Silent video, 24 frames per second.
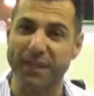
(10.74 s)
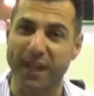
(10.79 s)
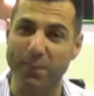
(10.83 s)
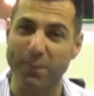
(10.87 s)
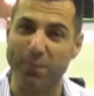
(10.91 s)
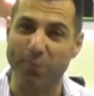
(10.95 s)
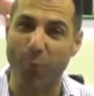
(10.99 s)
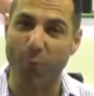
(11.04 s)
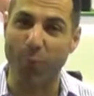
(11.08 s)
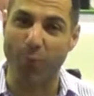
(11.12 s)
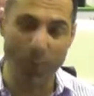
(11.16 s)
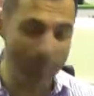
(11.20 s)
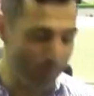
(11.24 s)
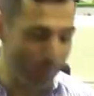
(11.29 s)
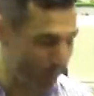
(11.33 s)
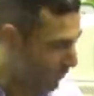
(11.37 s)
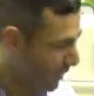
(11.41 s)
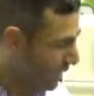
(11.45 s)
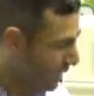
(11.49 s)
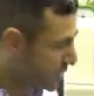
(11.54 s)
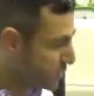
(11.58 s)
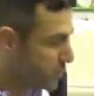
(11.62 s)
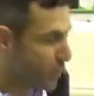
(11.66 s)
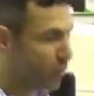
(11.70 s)
keep warm,
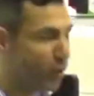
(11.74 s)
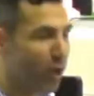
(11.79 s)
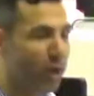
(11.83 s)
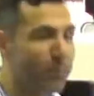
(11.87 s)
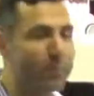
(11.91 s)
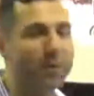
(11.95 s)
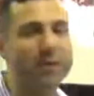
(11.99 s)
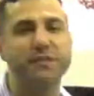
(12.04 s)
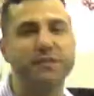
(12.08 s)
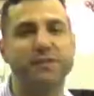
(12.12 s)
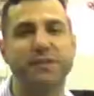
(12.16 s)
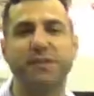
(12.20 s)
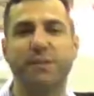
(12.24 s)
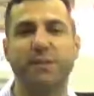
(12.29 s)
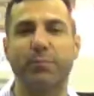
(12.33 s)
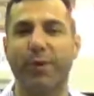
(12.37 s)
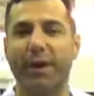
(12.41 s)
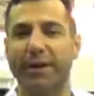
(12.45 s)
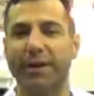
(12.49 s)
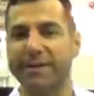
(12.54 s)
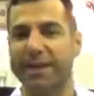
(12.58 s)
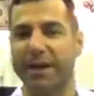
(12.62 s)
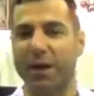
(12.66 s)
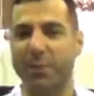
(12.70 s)
so Nobo is just the
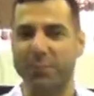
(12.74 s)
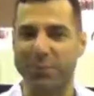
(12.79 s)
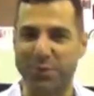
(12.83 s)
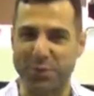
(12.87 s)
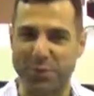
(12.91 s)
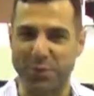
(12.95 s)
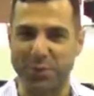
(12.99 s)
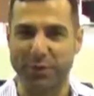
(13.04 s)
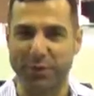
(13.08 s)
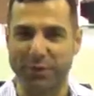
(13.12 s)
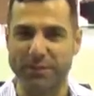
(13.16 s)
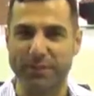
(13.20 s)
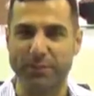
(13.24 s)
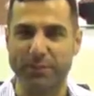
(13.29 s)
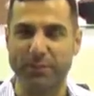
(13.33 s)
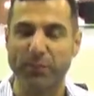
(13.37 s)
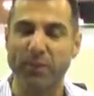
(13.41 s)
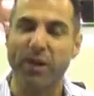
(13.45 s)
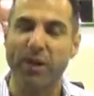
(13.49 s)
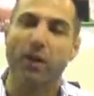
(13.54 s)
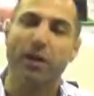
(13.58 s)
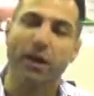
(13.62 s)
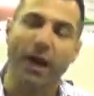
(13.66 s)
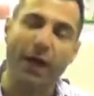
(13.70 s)
brand to help you do it.
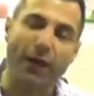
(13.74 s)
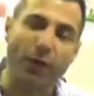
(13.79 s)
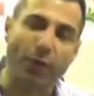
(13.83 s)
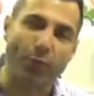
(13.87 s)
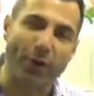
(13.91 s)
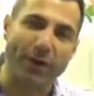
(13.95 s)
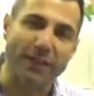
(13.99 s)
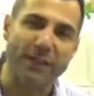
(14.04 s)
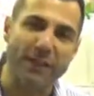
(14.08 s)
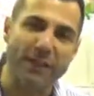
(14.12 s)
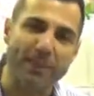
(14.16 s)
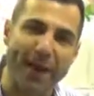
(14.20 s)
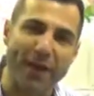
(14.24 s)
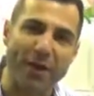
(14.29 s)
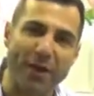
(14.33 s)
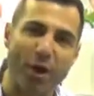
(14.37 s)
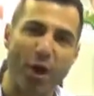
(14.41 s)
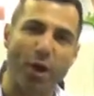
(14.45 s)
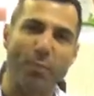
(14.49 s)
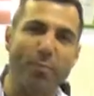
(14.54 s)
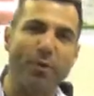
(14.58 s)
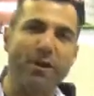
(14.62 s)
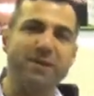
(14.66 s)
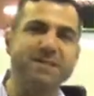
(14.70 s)
A great thing about
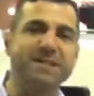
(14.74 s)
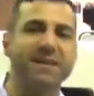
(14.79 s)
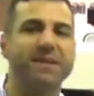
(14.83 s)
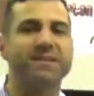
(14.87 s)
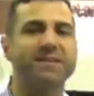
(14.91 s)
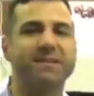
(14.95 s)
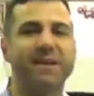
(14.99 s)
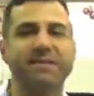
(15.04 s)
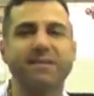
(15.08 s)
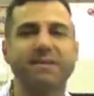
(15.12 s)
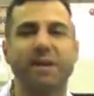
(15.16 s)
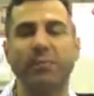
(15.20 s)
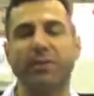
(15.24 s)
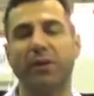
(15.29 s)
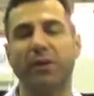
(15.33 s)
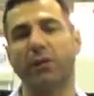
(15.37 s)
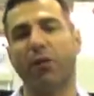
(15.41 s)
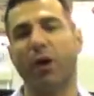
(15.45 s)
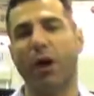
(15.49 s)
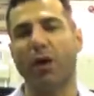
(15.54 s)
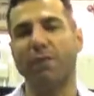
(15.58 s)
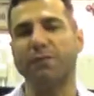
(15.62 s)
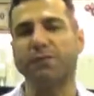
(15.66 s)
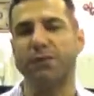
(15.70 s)
Nobo is that it does come with a
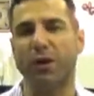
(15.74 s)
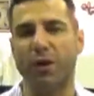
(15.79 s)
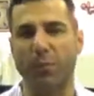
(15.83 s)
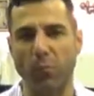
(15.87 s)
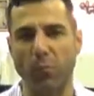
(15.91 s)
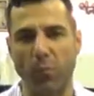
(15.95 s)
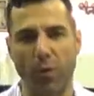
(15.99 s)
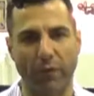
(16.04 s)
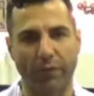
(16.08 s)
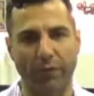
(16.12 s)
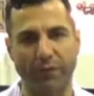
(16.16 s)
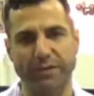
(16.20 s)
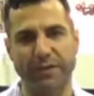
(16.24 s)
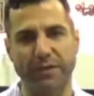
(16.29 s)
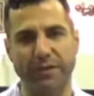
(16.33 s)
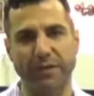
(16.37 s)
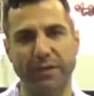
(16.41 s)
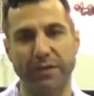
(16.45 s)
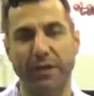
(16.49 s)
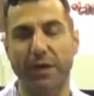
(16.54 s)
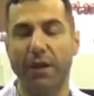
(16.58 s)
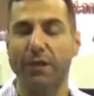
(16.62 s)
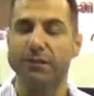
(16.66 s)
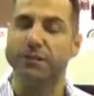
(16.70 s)
lifetime warranty.
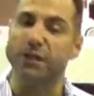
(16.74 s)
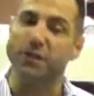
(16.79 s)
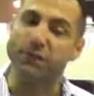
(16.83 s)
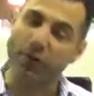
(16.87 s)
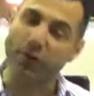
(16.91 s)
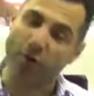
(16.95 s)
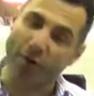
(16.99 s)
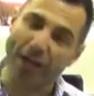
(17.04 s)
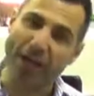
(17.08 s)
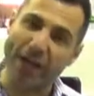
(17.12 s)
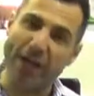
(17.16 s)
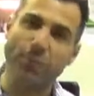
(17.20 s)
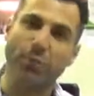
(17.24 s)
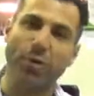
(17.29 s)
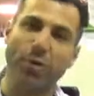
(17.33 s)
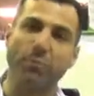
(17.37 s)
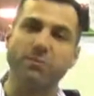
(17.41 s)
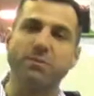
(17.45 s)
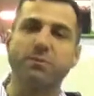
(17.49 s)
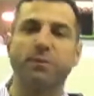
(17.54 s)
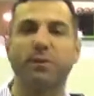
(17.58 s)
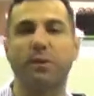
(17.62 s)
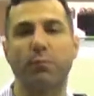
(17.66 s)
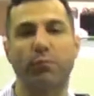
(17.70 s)
So if you've got any
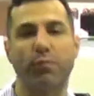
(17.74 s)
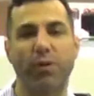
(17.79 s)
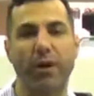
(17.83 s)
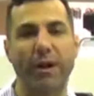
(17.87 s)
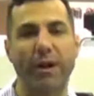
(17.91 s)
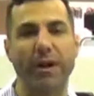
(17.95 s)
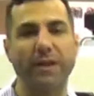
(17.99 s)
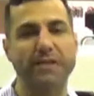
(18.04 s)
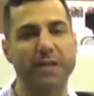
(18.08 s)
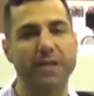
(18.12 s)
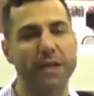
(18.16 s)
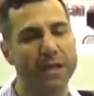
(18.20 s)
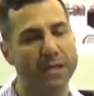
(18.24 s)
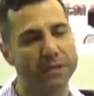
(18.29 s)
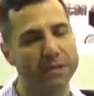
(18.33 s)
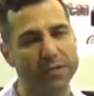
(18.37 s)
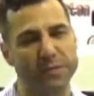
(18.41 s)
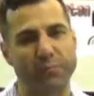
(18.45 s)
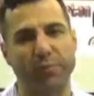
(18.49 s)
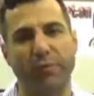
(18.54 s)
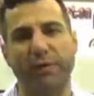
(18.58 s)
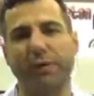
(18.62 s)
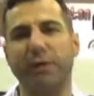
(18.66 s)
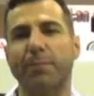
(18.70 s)
problems with the product,
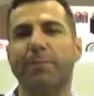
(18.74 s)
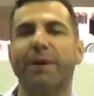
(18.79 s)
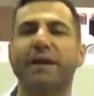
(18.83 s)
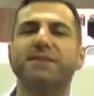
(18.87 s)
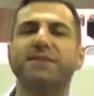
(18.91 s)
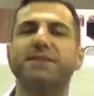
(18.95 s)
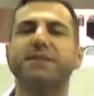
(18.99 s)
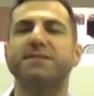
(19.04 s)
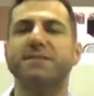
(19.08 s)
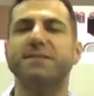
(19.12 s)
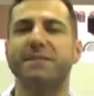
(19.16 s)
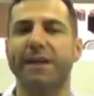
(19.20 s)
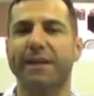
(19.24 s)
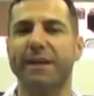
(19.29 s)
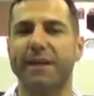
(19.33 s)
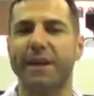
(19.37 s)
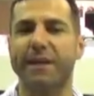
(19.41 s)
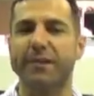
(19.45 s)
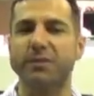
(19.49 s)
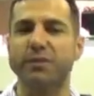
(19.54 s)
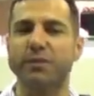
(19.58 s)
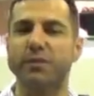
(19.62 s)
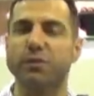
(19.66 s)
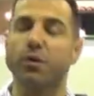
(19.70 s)
just bring it back to your Stan
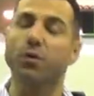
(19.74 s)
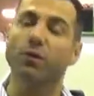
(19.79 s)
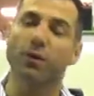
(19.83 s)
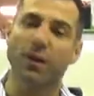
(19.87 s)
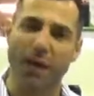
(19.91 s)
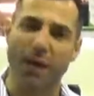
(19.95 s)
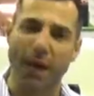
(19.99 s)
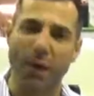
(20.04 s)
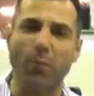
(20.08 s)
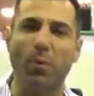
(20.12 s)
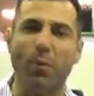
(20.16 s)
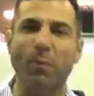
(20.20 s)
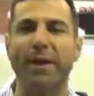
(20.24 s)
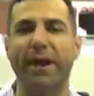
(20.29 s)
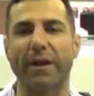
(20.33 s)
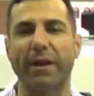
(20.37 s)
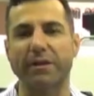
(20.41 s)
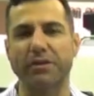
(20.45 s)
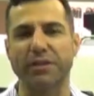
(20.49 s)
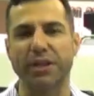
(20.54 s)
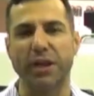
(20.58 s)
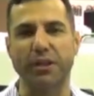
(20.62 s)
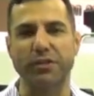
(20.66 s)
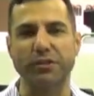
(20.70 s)
Cash store and we'll be able
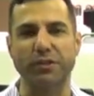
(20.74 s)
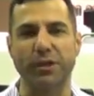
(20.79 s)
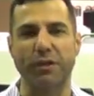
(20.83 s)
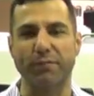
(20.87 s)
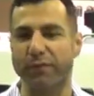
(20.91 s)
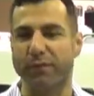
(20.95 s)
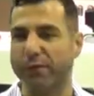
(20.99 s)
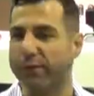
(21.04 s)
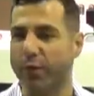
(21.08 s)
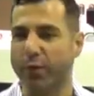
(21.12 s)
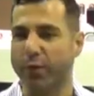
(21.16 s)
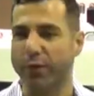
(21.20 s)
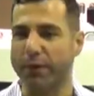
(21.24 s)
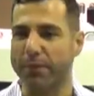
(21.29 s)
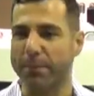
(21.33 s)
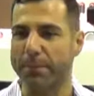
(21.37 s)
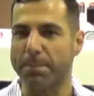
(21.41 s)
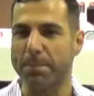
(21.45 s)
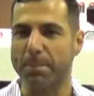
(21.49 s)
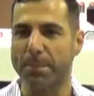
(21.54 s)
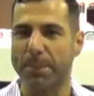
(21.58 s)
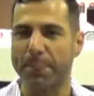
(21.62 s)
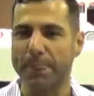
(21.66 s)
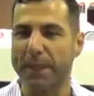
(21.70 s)
to change it over for you.
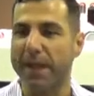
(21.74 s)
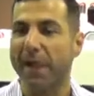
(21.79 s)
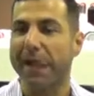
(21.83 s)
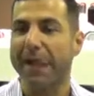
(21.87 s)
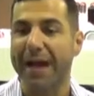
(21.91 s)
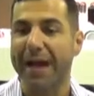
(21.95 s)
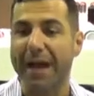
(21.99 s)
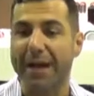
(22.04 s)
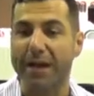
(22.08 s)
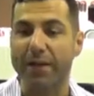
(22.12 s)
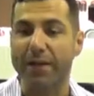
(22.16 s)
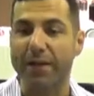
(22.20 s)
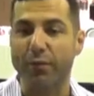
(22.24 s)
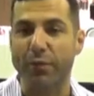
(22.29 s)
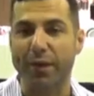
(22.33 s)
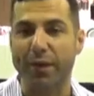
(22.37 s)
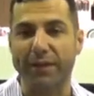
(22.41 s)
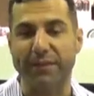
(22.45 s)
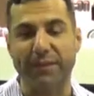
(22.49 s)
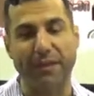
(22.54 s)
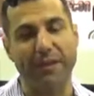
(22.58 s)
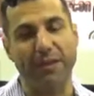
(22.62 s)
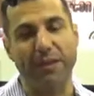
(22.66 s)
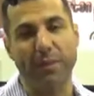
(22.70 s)
Another
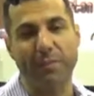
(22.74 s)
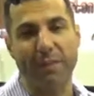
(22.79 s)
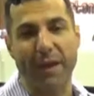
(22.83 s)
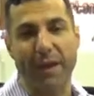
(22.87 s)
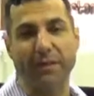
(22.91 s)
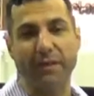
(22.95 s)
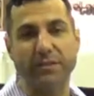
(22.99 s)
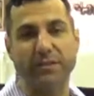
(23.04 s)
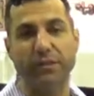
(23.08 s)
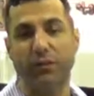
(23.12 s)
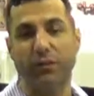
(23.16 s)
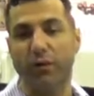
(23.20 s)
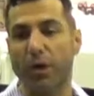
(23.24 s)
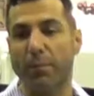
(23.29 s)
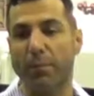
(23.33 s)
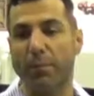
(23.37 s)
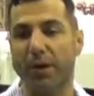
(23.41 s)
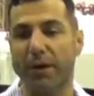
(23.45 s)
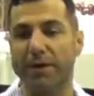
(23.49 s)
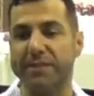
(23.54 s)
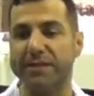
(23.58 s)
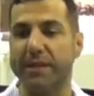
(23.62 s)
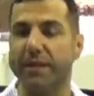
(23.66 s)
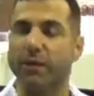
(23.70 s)
great thing about Nobo
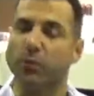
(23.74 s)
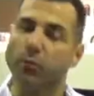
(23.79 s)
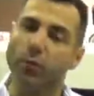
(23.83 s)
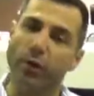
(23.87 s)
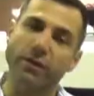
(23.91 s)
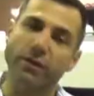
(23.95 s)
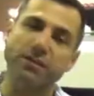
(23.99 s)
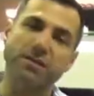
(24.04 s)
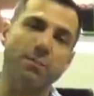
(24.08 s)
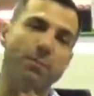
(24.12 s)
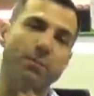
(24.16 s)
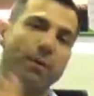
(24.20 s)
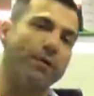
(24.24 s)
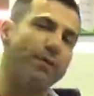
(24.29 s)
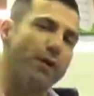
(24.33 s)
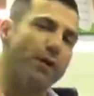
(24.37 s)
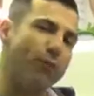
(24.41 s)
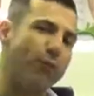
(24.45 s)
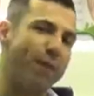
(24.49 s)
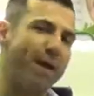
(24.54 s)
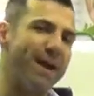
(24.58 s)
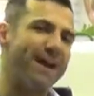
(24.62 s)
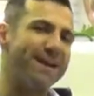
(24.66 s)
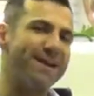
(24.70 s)
is that it works on both a
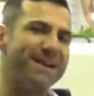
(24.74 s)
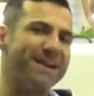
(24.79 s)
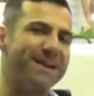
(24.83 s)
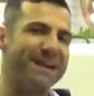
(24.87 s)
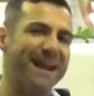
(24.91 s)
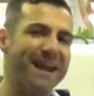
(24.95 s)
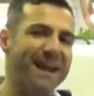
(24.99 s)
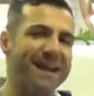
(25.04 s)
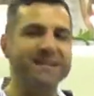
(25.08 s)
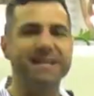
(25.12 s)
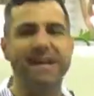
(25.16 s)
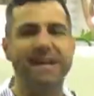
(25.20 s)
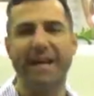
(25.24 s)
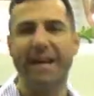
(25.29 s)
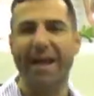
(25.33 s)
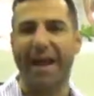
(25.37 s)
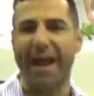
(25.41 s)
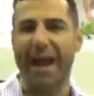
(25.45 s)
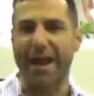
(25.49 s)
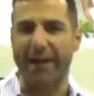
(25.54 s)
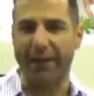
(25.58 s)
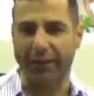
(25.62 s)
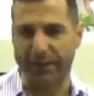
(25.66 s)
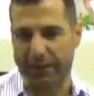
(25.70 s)
radiant heat
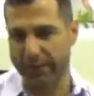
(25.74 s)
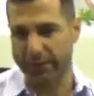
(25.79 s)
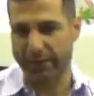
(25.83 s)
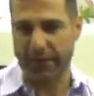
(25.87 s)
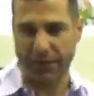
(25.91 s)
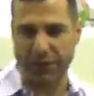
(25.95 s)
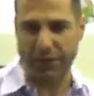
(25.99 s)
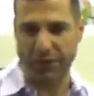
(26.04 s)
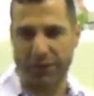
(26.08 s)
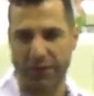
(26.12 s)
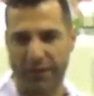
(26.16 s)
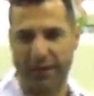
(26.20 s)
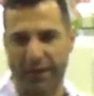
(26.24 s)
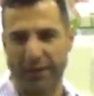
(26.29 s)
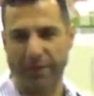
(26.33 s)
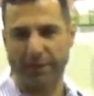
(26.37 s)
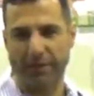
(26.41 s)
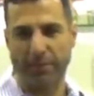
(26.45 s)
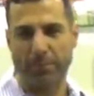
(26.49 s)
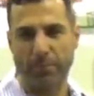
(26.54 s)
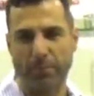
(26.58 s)
and a convection heat.